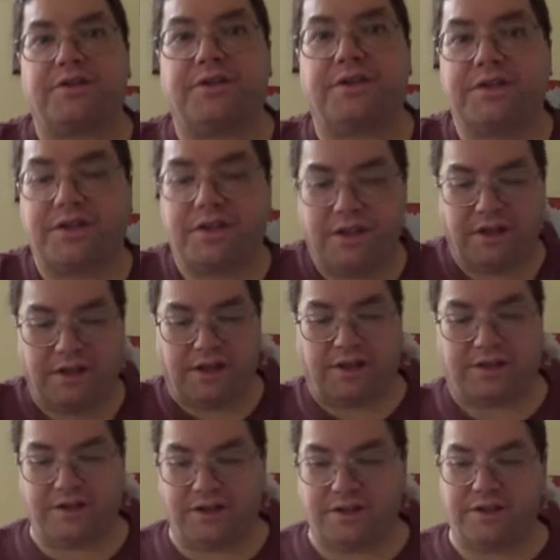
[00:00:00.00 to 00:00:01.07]
is, like I
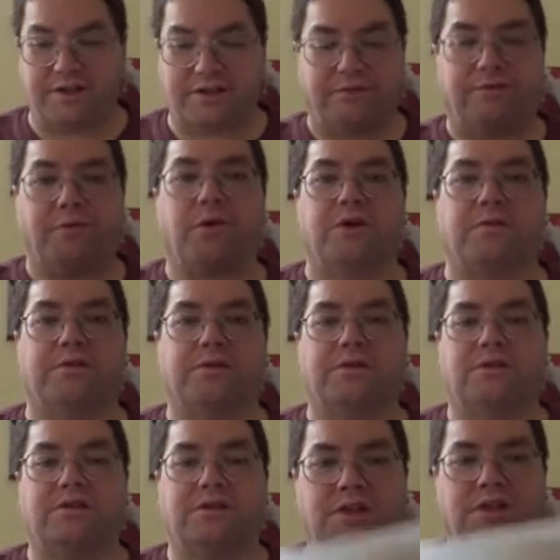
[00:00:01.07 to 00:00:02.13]
said, it's, it's affordable
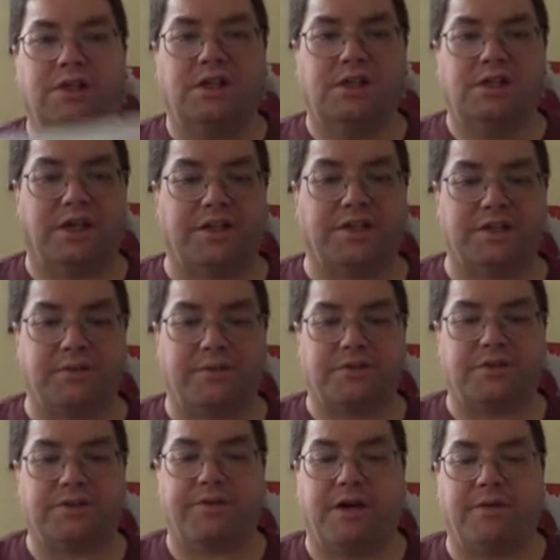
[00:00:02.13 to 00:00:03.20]
and it's something to
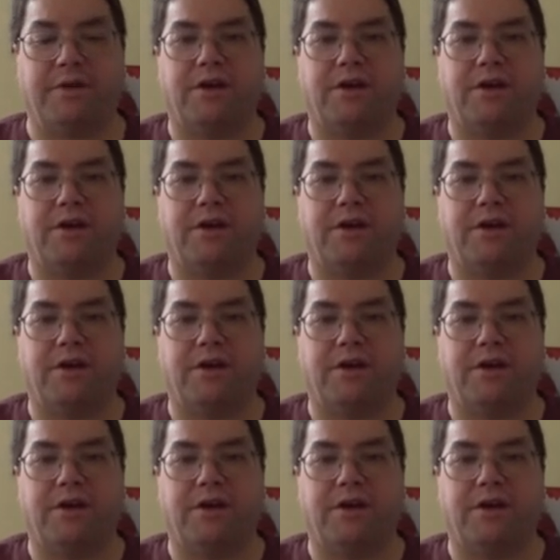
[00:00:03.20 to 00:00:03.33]
experiment